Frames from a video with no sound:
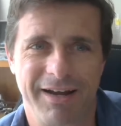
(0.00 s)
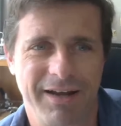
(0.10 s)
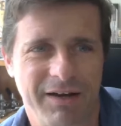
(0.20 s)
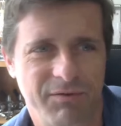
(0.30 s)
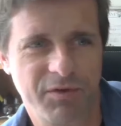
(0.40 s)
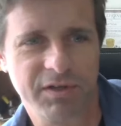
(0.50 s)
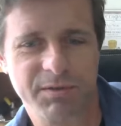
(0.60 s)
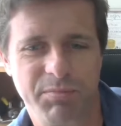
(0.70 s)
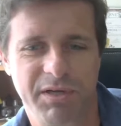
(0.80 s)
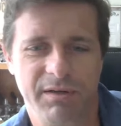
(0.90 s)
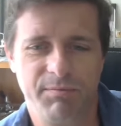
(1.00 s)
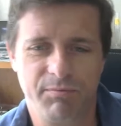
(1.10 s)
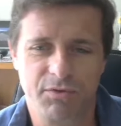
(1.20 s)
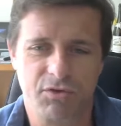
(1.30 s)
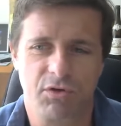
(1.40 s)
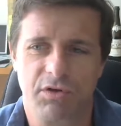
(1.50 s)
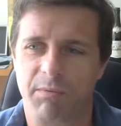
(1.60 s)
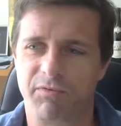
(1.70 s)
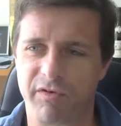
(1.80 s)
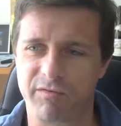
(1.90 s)
I'd hate for it to be screwed
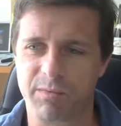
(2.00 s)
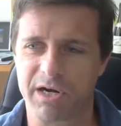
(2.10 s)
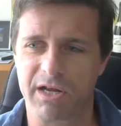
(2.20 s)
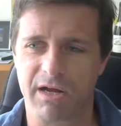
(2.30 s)
up for everybody